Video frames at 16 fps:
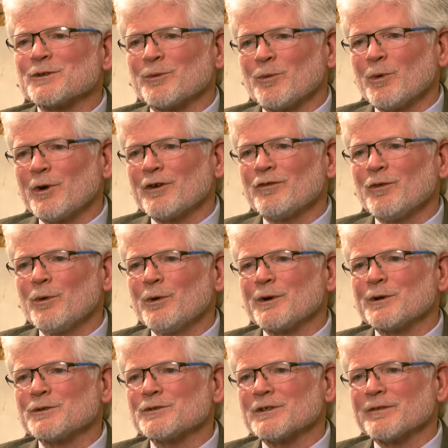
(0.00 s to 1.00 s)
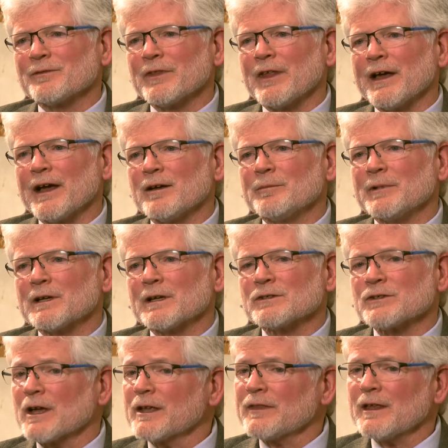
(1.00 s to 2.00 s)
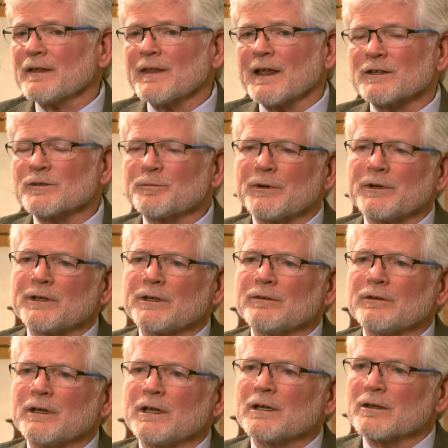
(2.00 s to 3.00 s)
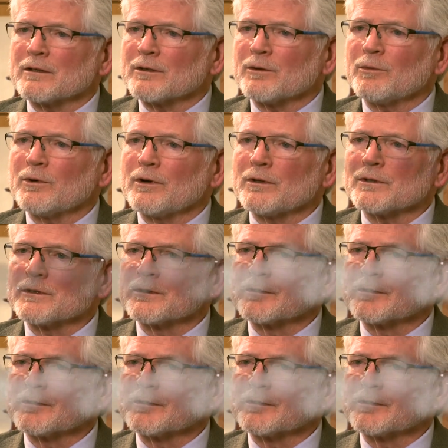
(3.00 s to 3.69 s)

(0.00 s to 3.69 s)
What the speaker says: and wherefores of that, because I think that's pretty unique in the world.